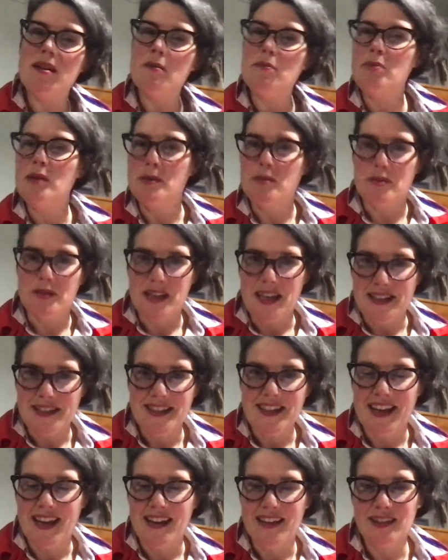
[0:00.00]
people tend to
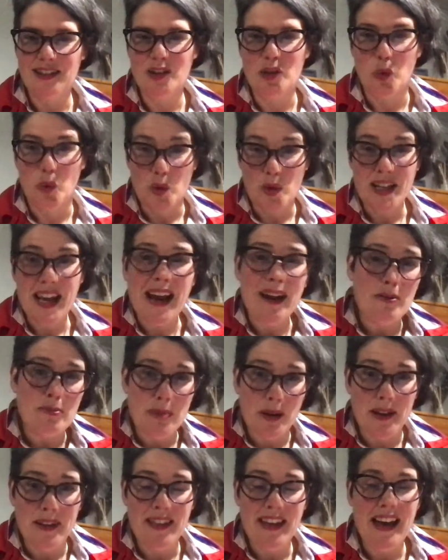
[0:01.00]
get caught out
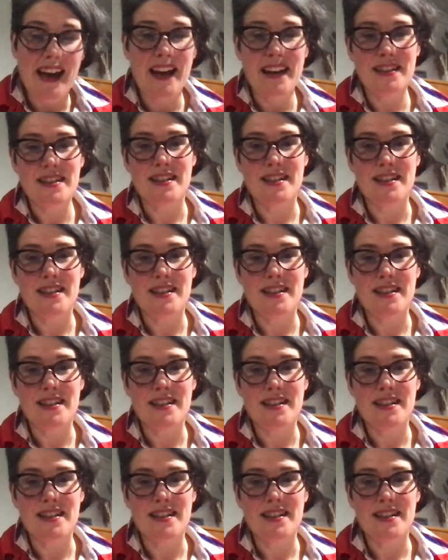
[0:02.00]
by that.